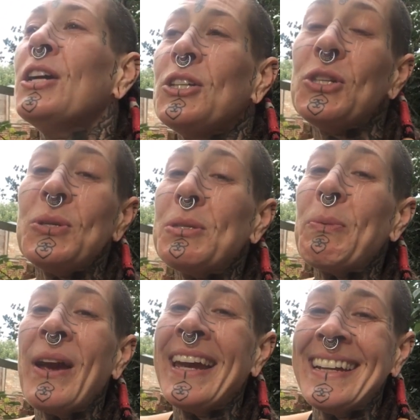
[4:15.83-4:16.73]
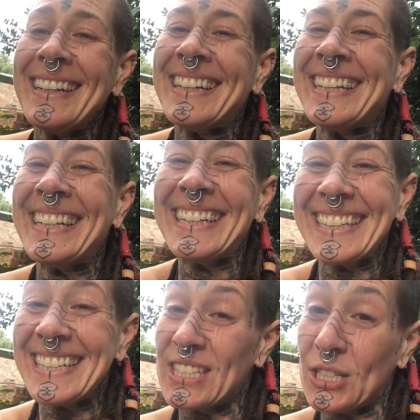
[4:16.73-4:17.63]
Juice brain.
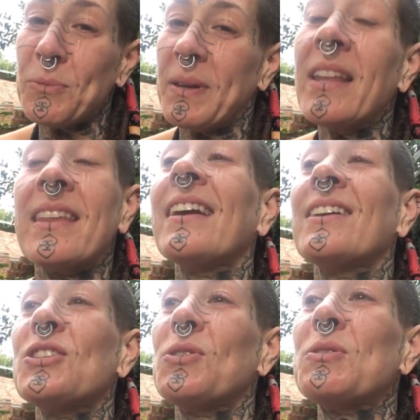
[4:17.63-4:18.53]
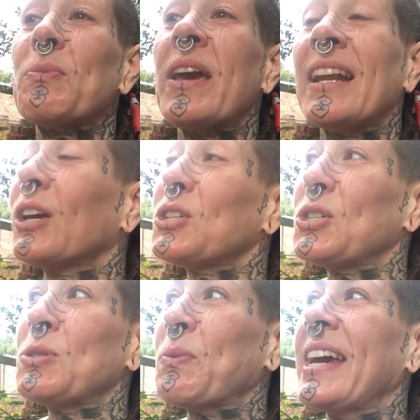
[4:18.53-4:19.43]
This should be a thing. Juice brain. I got
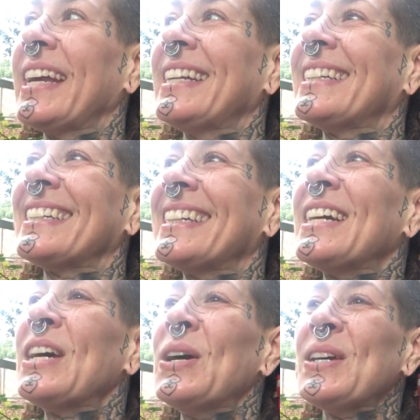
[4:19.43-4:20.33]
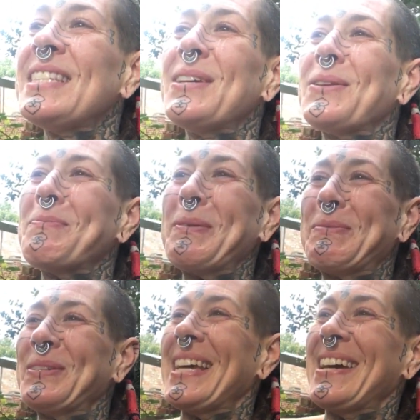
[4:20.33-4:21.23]
juice brain. I see all the
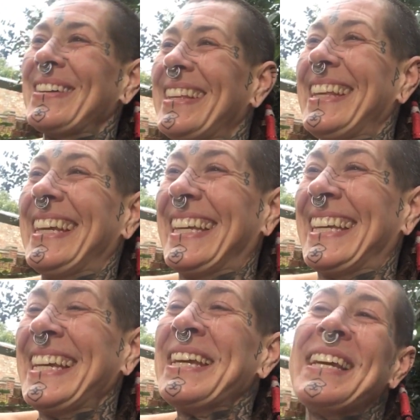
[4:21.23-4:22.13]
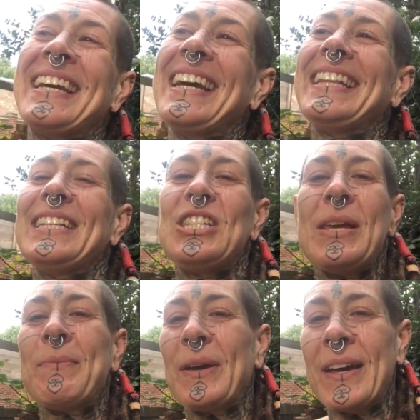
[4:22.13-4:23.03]
people down at the
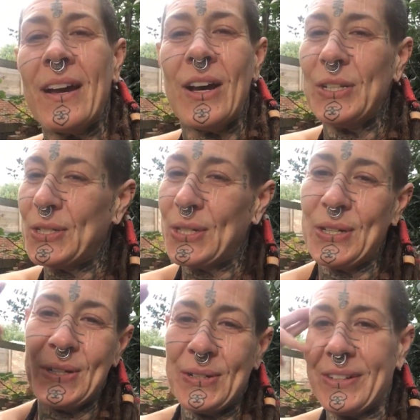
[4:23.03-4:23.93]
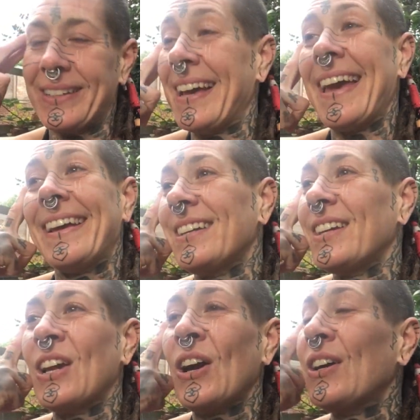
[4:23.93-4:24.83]
gym going, oh, dude, like,
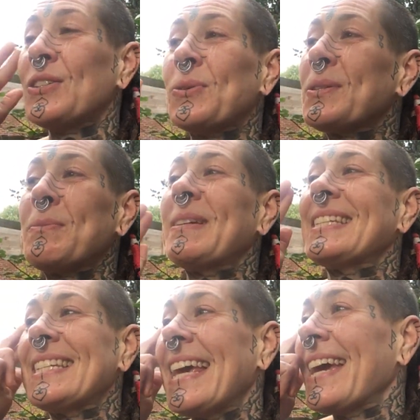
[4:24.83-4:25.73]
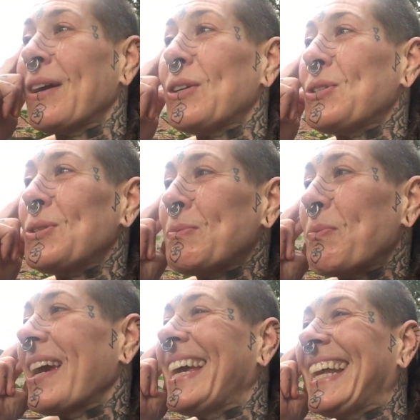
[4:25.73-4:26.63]
you can't talk to me today. I got juice
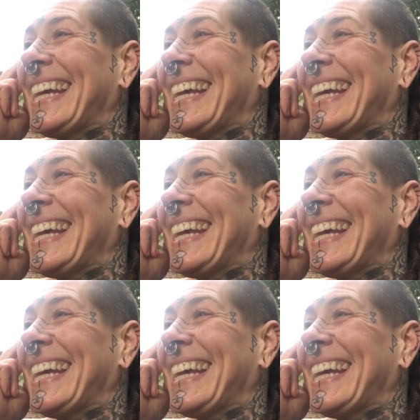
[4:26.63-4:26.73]
brain.